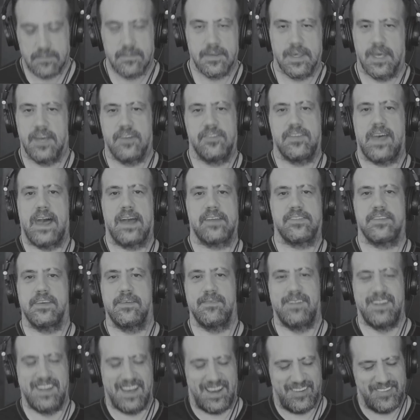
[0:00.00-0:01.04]
Exact
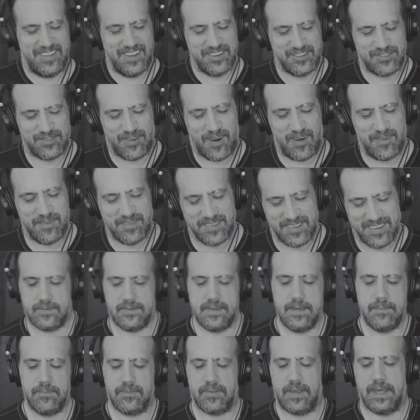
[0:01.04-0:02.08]
same now the drums.
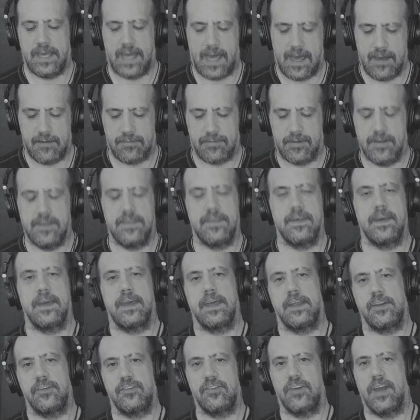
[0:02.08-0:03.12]
Seems like everything
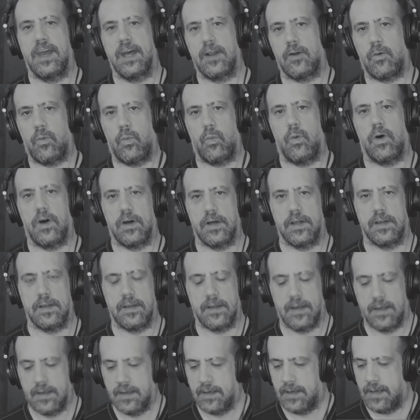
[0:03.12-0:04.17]
in channel
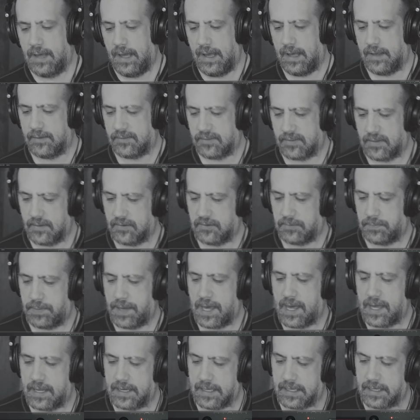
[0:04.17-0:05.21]
1 has this
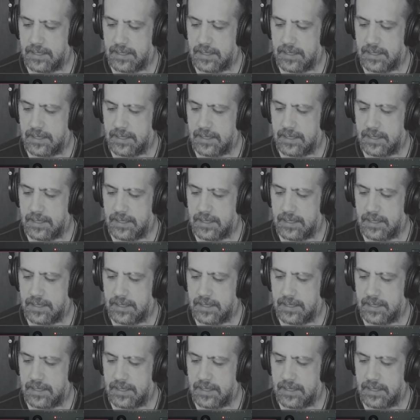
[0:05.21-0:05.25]
panning